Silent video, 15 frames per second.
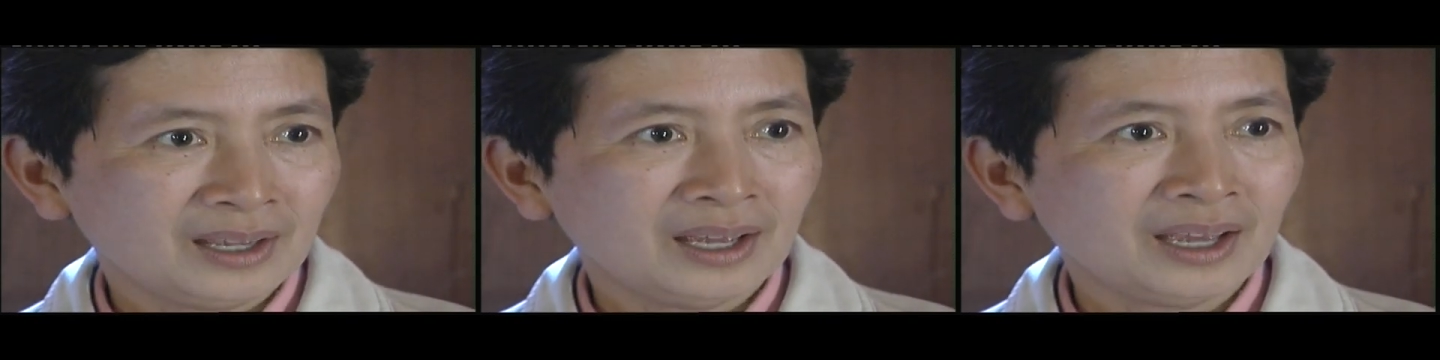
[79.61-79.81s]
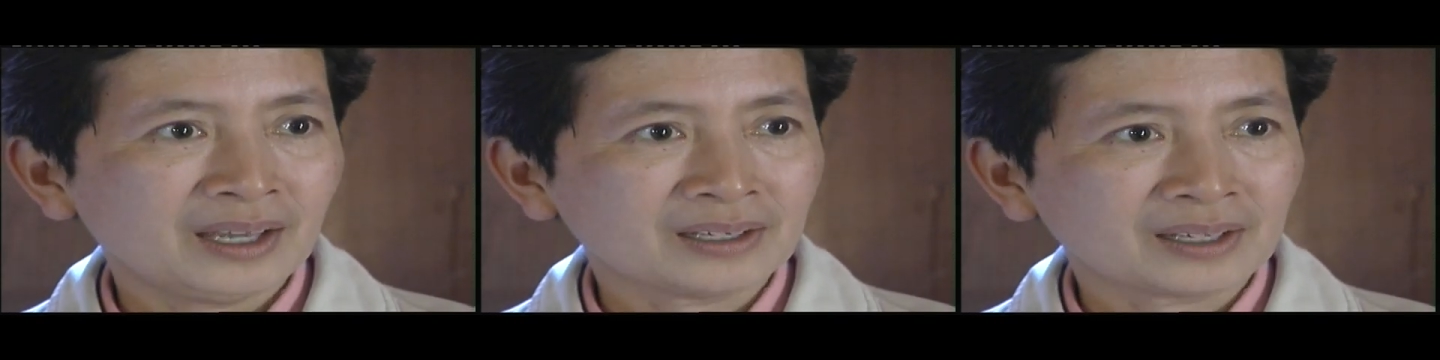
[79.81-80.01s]

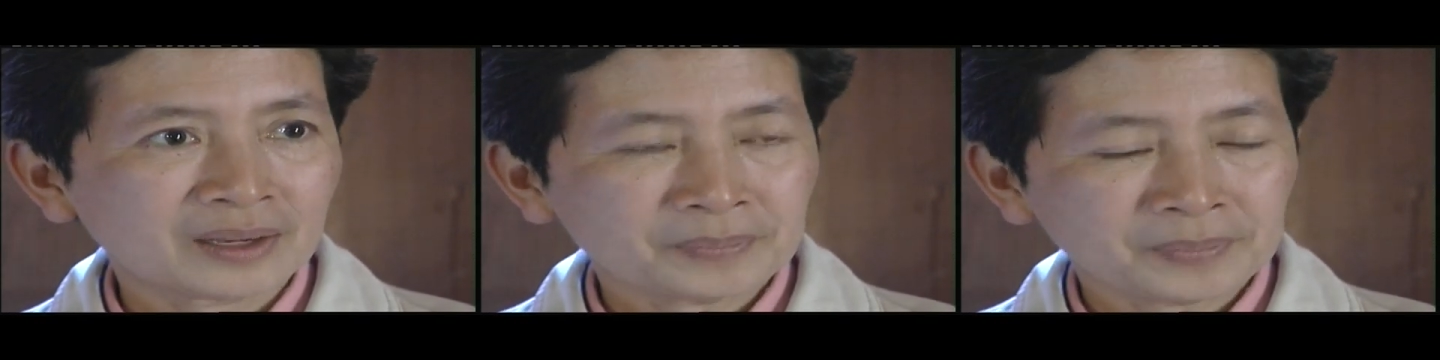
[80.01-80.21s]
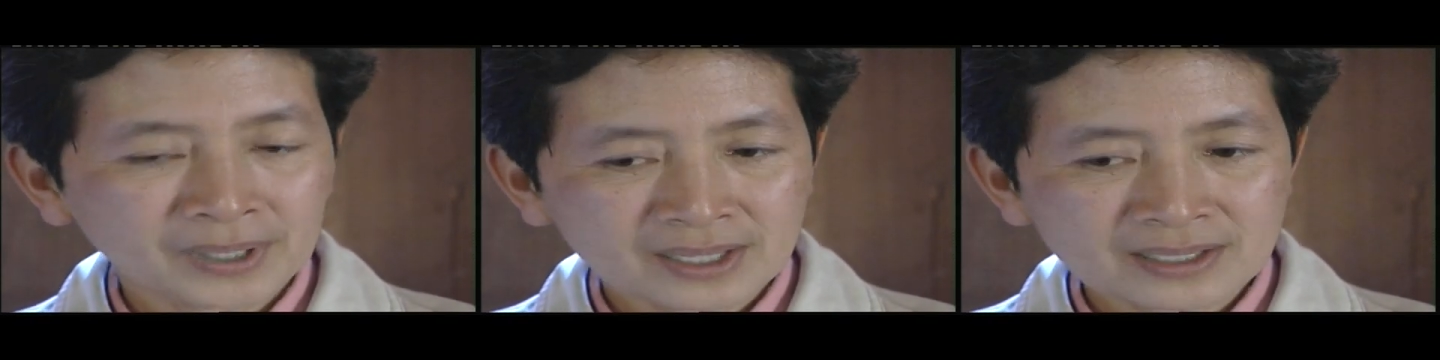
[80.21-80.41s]
and can
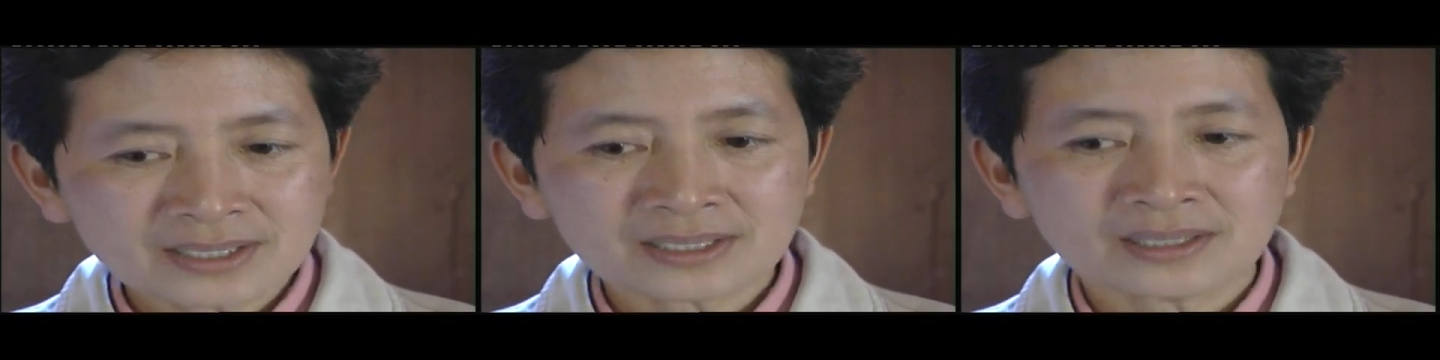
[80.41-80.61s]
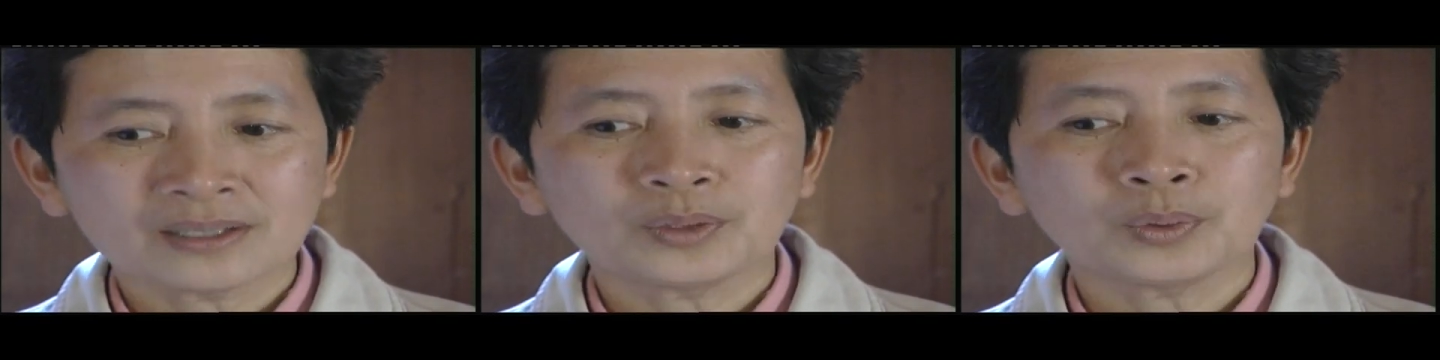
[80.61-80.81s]
pass
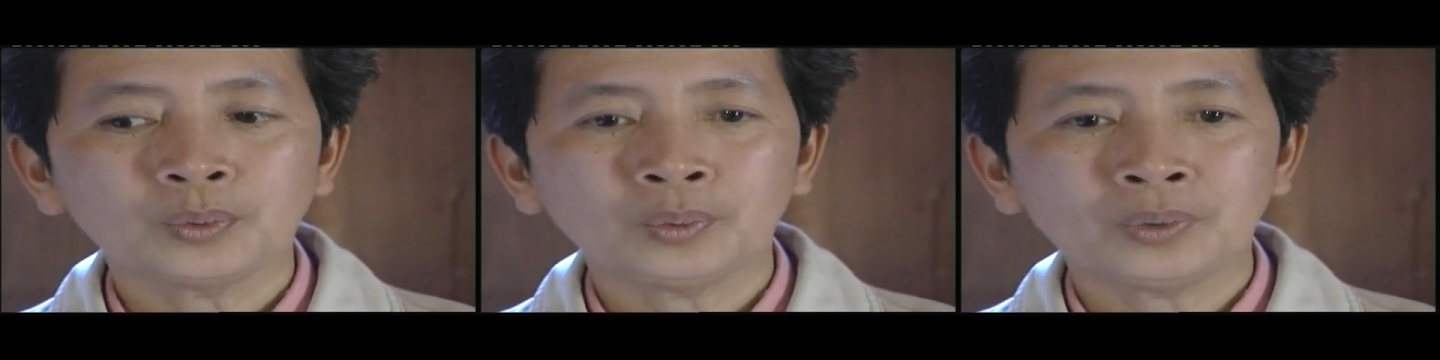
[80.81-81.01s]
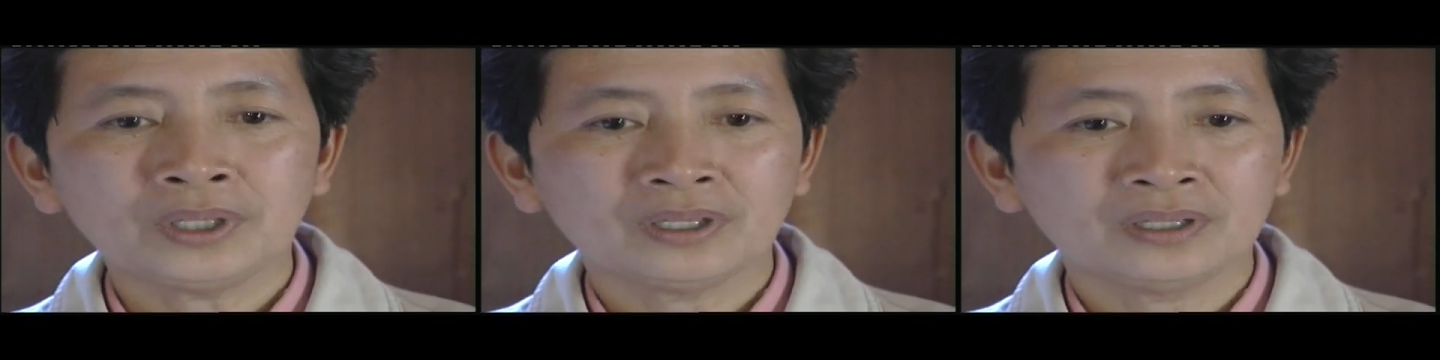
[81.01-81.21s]

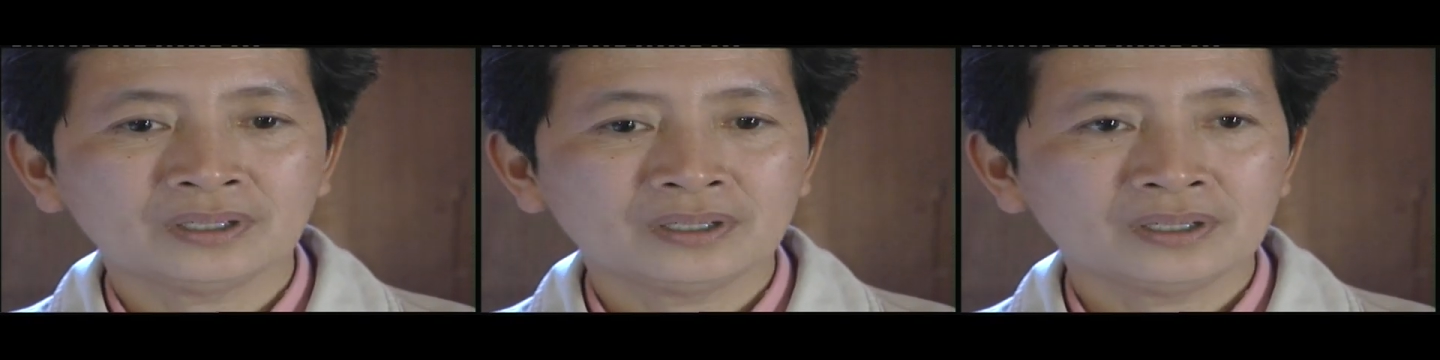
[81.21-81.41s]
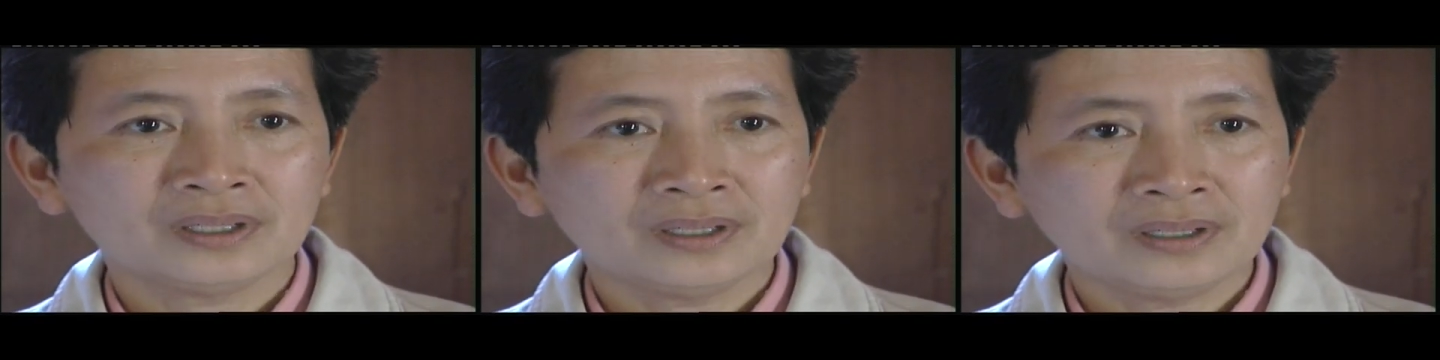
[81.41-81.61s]
to the
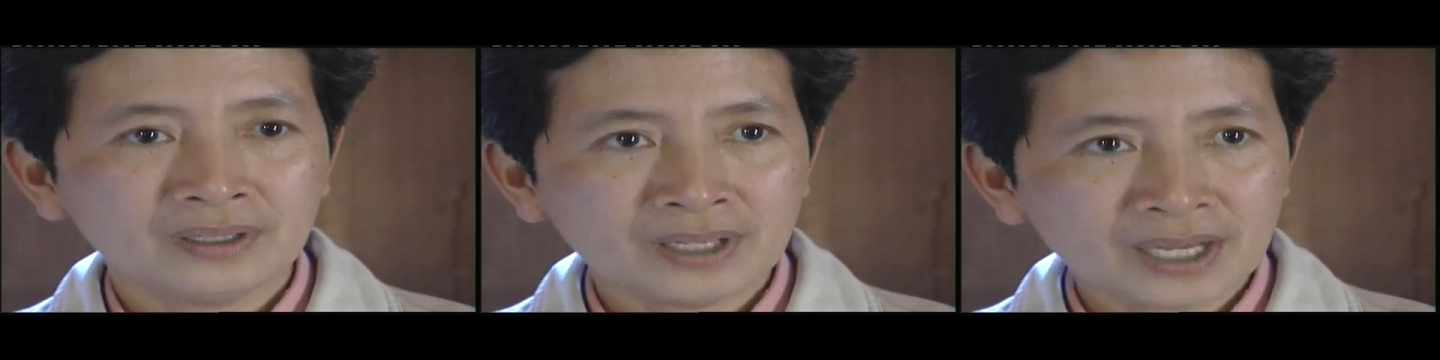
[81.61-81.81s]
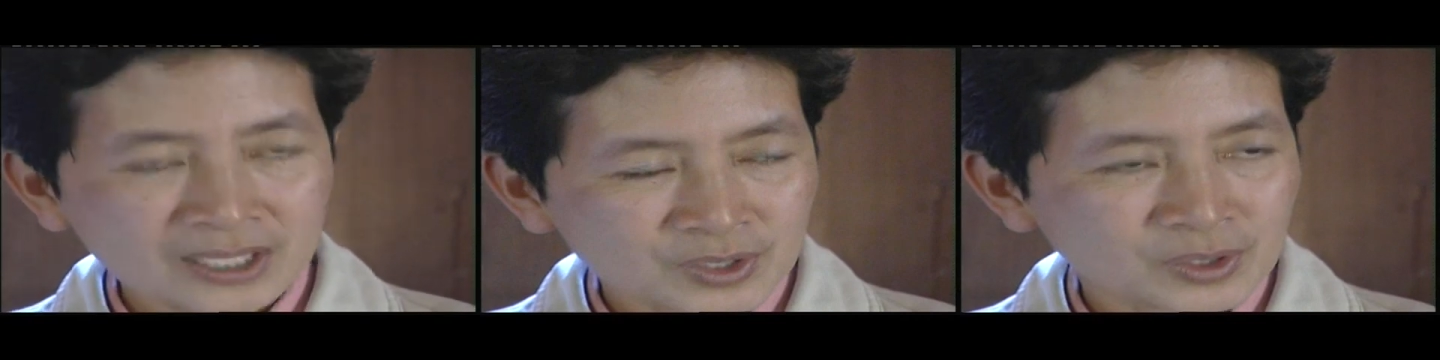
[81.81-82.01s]
next